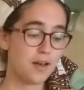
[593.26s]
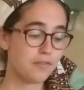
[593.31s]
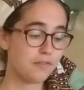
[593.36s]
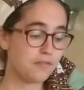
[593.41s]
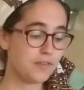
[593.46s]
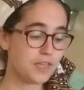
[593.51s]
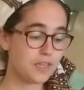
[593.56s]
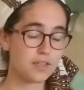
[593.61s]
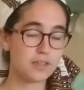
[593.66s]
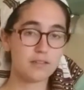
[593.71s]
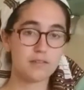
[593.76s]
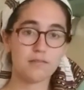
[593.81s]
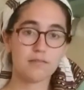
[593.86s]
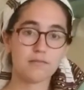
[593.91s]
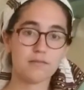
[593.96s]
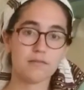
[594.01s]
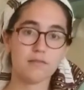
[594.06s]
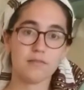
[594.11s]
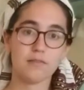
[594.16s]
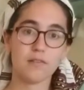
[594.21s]
feel
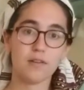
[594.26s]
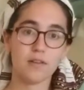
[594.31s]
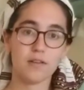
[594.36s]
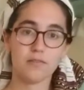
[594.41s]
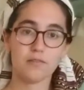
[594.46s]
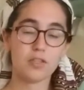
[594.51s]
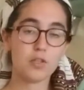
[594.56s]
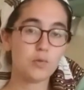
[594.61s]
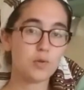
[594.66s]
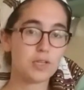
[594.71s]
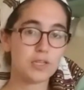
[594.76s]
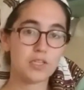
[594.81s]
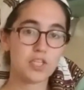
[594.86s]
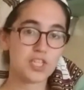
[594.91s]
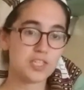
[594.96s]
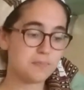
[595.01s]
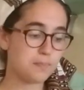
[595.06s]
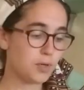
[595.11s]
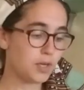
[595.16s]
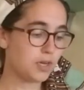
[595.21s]
you can
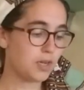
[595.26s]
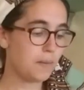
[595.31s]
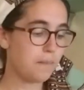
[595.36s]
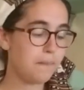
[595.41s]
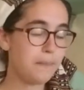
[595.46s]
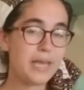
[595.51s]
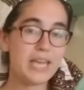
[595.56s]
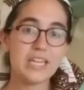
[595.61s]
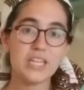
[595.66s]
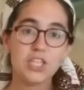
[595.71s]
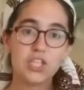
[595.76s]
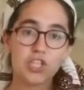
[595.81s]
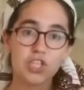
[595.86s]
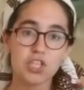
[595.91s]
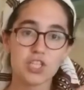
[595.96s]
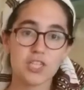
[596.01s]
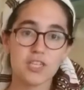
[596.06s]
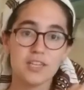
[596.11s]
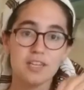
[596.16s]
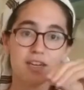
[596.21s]
just put a
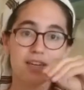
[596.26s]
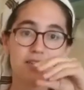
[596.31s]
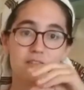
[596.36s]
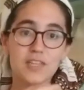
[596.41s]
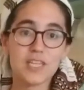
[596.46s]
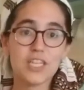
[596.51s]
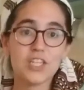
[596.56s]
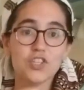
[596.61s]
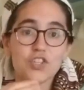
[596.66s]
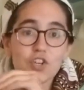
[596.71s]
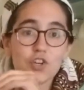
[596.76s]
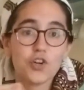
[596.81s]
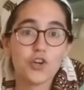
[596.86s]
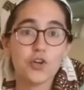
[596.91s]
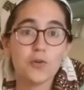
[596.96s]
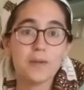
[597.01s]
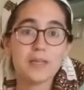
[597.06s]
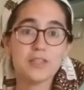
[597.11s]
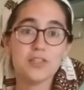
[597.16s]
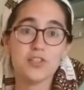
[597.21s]
pinch of each
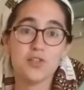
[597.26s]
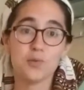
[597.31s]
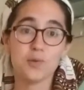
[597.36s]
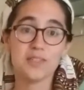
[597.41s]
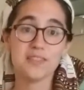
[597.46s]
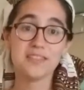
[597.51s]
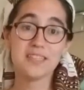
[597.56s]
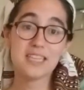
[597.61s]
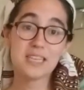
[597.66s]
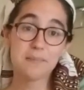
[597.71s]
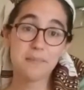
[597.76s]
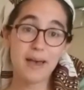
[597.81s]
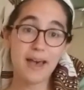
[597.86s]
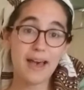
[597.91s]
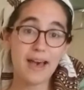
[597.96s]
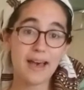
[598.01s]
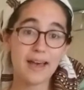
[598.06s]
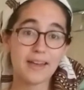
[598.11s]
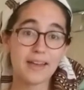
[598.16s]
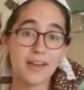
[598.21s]
herb into a tea
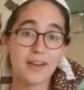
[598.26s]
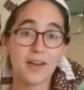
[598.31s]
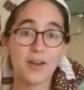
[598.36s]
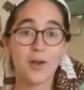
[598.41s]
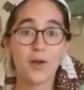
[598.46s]
bag,